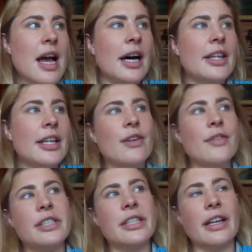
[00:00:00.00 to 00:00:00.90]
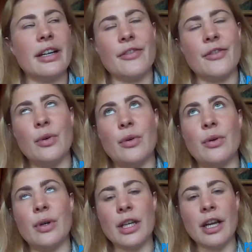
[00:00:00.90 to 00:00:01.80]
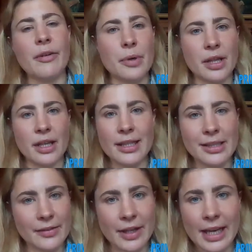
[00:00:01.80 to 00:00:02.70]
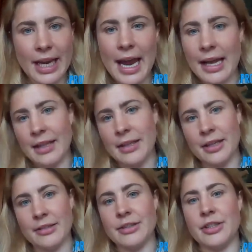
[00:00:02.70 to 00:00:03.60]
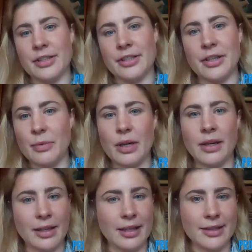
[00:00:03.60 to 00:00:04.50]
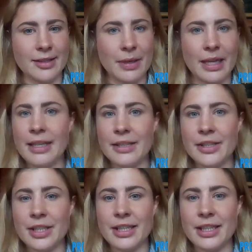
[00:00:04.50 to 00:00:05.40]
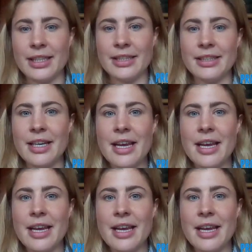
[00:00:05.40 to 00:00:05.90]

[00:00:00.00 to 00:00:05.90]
think obviously like for Loughborough, the likes of like Helena is just a world-class player. She's